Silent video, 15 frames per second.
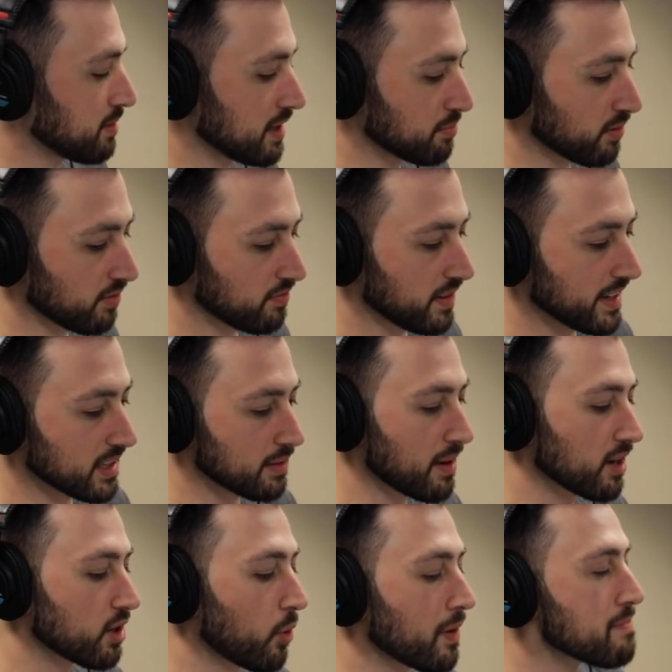that people feel
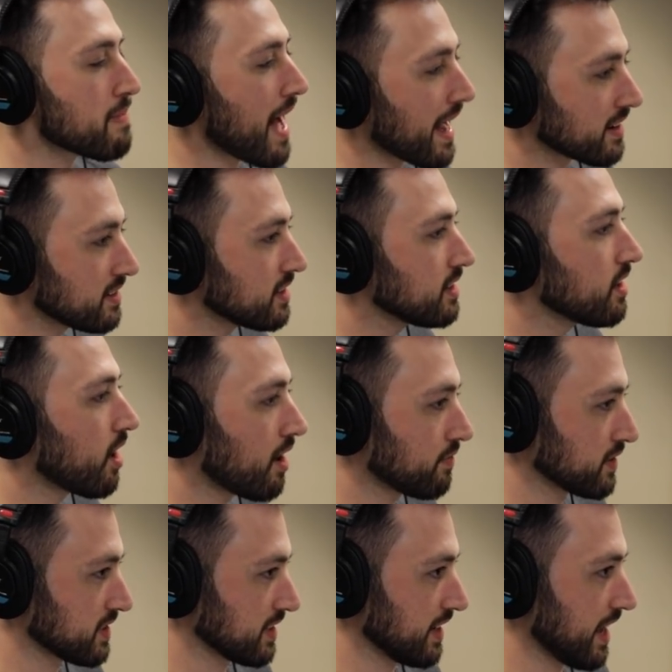about going back into the
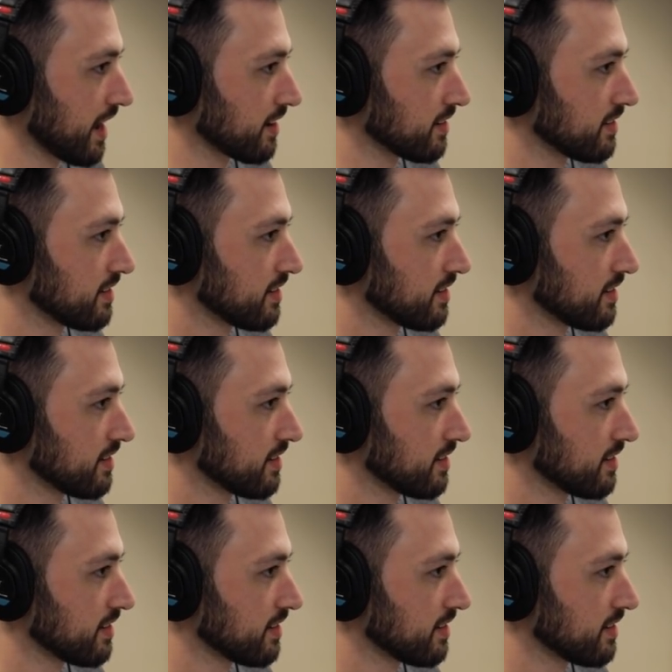office again.